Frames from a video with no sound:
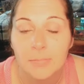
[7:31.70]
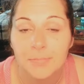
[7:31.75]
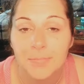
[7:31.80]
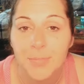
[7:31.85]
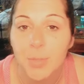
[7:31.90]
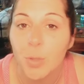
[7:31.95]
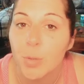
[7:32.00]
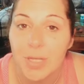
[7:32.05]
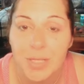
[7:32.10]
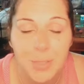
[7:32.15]

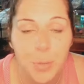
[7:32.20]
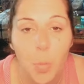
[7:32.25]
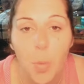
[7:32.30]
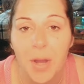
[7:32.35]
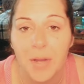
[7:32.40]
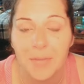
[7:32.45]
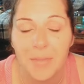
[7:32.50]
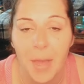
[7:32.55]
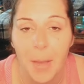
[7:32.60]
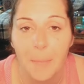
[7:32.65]
You need to
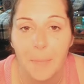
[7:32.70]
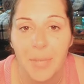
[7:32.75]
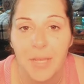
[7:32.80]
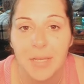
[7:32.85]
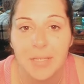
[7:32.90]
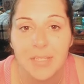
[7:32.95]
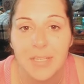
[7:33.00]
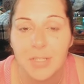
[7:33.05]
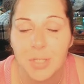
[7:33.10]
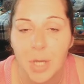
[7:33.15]
wear them
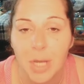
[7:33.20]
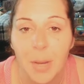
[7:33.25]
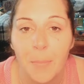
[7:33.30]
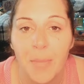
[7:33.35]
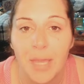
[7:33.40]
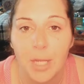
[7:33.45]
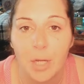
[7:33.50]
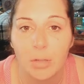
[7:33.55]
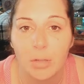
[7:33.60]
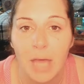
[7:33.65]
because it's going to
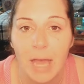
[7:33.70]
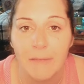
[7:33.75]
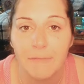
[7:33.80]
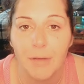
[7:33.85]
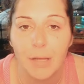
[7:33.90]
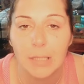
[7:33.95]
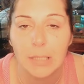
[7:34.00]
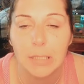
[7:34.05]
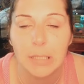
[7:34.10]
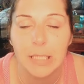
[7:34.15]
make your life
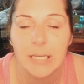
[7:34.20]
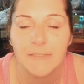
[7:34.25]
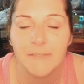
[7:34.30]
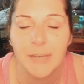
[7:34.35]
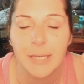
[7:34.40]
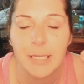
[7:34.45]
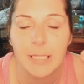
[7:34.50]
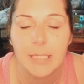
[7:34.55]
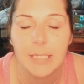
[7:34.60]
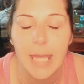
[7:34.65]
a
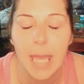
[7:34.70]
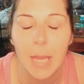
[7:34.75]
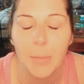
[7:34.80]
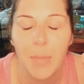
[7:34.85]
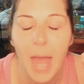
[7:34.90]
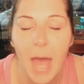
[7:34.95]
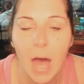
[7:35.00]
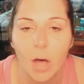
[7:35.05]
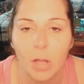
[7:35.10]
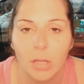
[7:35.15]
living damn
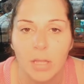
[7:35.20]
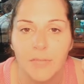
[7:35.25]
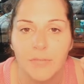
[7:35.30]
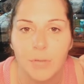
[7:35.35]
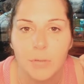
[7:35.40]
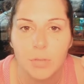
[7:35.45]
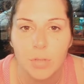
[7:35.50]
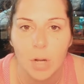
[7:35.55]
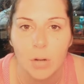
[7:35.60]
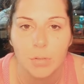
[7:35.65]
hell if
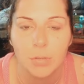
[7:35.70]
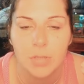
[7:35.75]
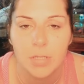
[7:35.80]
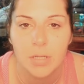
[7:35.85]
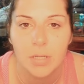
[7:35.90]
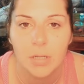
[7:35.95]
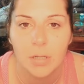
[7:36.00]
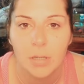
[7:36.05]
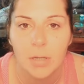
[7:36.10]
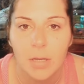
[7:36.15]
you don't.
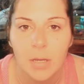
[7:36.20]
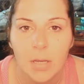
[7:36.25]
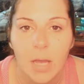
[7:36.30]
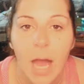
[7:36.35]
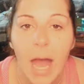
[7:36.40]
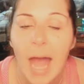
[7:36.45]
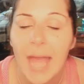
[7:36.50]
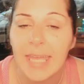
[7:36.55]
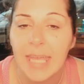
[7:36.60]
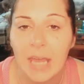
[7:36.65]

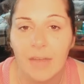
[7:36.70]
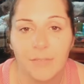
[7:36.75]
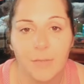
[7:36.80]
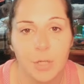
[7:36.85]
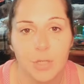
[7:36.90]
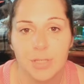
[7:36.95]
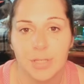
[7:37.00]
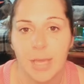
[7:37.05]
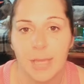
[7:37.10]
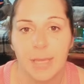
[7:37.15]
I get if
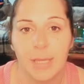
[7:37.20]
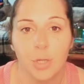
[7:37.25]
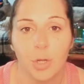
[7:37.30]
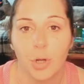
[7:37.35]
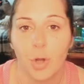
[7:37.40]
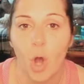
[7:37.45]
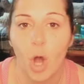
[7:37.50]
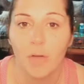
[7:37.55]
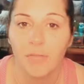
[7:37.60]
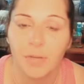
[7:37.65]
you're sick and you're
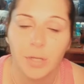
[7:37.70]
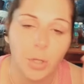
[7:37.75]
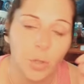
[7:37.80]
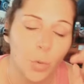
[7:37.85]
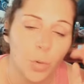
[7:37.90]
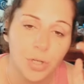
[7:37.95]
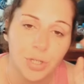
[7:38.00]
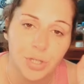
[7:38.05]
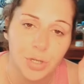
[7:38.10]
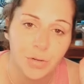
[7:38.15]
coughing, you don't
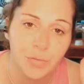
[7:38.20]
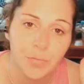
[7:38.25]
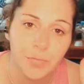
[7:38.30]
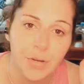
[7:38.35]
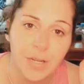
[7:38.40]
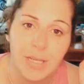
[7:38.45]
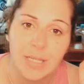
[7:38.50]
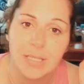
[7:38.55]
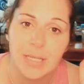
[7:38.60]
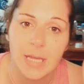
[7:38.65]
want your
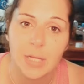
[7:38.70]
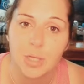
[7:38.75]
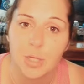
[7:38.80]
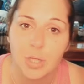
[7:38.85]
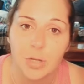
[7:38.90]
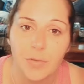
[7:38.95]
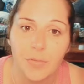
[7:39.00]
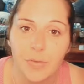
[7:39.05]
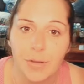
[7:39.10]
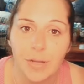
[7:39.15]
freaking denture
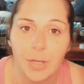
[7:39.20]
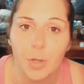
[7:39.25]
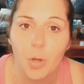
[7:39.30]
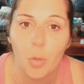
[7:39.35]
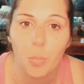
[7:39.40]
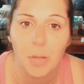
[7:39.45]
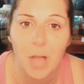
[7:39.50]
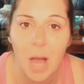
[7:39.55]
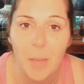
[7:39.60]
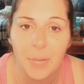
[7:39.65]
to freaking
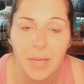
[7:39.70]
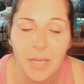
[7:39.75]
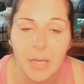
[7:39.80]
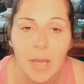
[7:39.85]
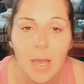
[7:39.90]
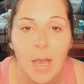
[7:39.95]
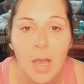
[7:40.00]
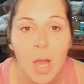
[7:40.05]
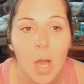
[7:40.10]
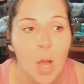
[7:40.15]
go ploppy,
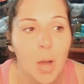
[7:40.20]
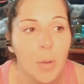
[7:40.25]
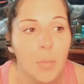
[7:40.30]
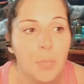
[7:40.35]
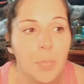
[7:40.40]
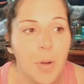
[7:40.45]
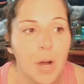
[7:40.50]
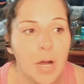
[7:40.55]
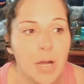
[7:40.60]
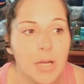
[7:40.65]

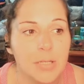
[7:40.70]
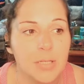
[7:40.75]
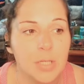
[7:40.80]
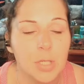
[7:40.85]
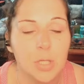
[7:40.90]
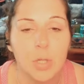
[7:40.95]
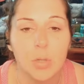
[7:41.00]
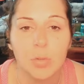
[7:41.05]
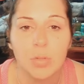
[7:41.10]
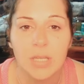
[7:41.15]
but
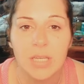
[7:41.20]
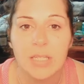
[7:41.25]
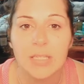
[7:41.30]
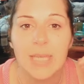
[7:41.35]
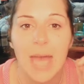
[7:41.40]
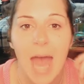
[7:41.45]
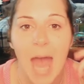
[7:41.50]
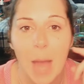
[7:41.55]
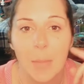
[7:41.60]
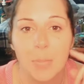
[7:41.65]
you need
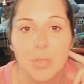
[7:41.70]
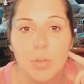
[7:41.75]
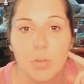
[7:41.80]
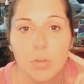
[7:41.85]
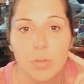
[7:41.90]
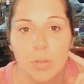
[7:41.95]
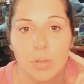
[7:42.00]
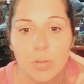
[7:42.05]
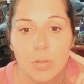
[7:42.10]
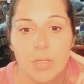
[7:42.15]
to
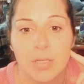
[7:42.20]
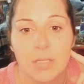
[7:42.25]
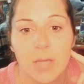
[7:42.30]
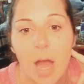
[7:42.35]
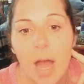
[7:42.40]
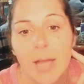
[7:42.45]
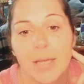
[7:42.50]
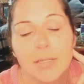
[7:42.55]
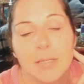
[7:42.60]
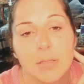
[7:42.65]
absolutely do this,
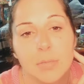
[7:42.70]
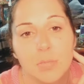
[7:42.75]
guys.